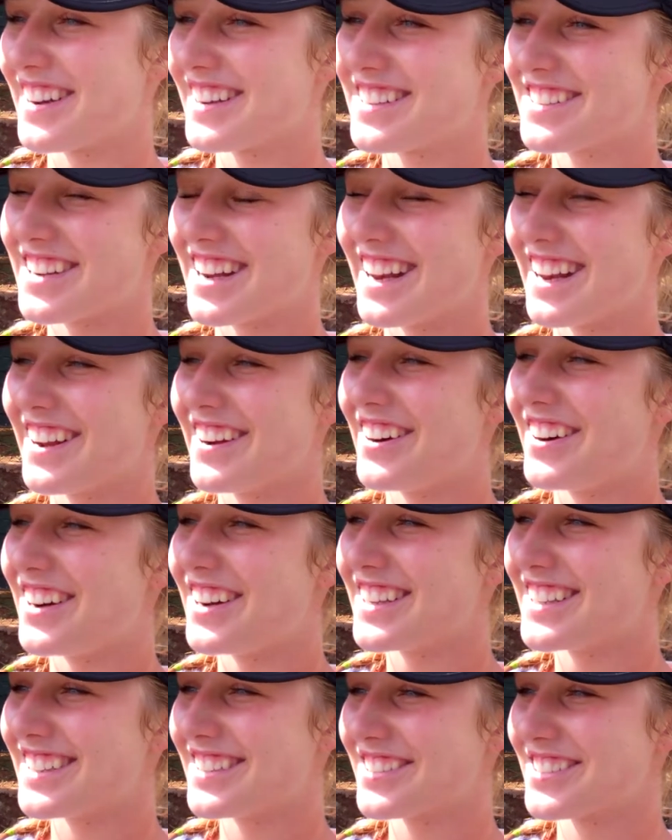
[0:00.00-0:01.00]
training
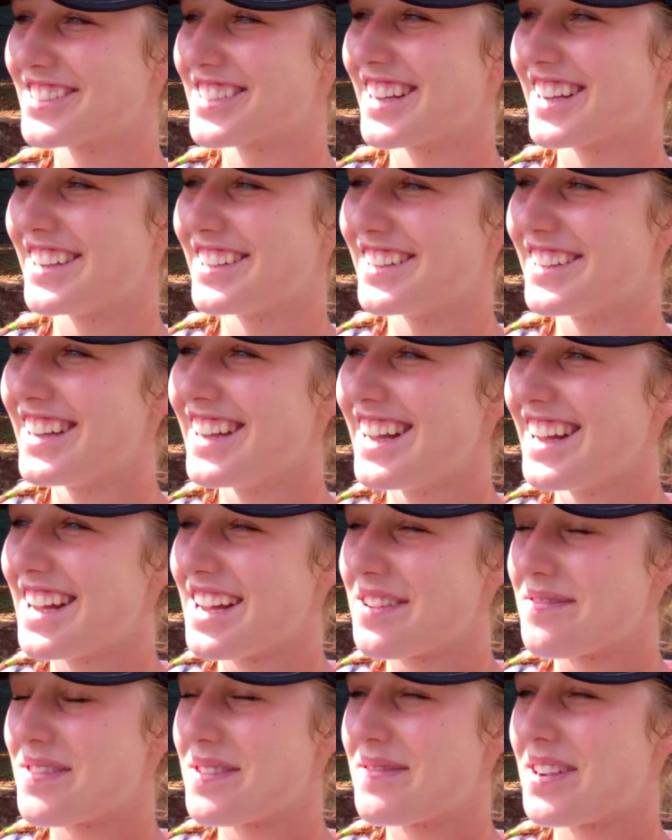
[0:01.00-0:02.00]
hard and also
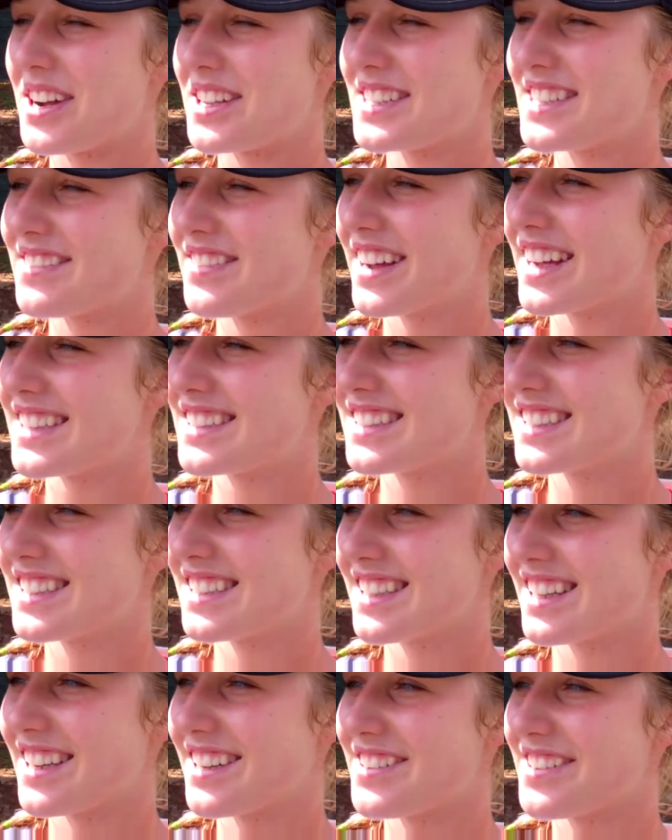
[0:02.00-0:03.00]
be
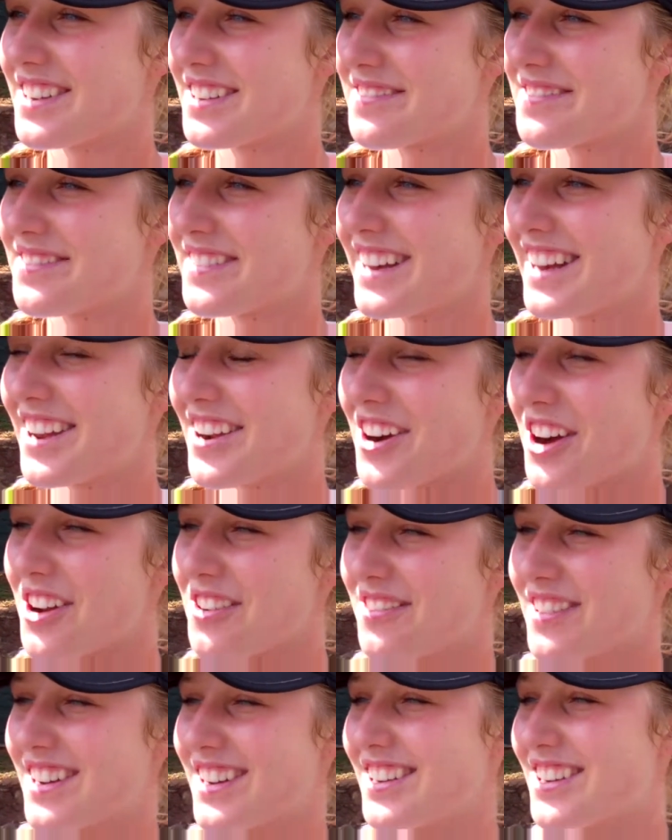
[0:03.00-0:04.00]
motivated and feeling
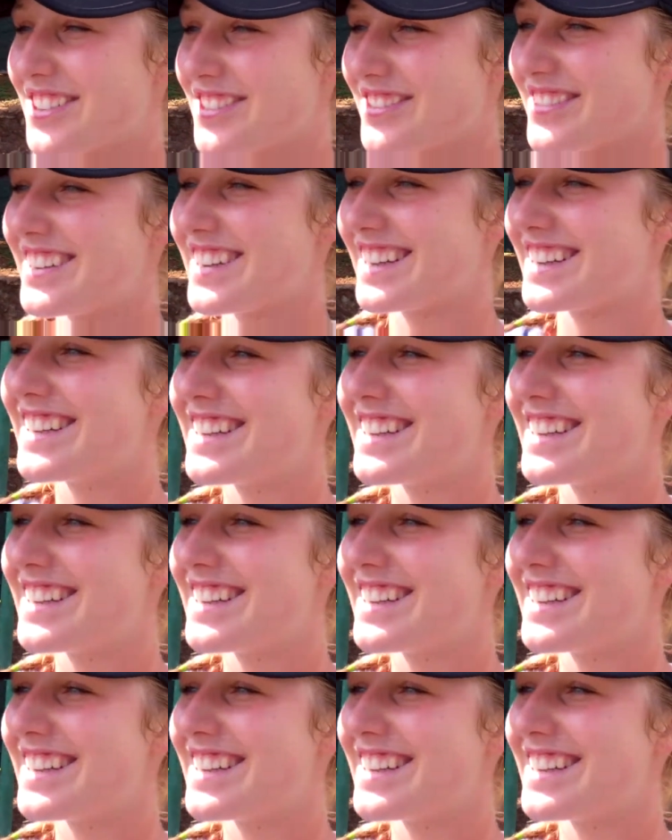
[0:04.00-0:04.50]
confident on